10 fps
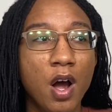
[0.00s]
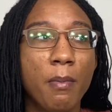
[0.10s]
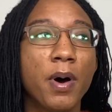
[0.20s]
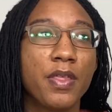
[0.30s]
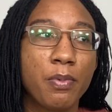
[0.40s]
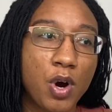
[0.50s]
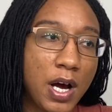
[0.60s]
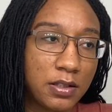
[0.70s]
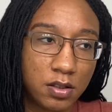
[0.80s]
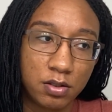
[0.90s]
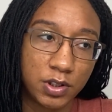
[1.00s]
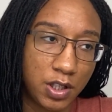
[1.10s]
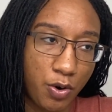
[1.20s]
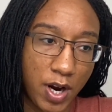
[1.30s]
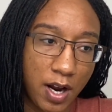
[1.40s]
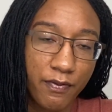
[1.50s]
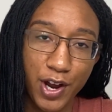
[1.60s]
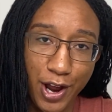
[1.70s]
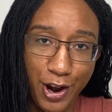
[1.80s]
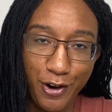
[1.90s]
but the process was annoying,
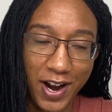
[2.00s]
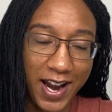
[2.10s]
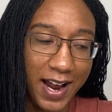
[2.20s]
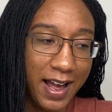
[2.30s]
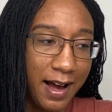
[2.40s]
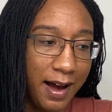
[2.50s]
very annoying.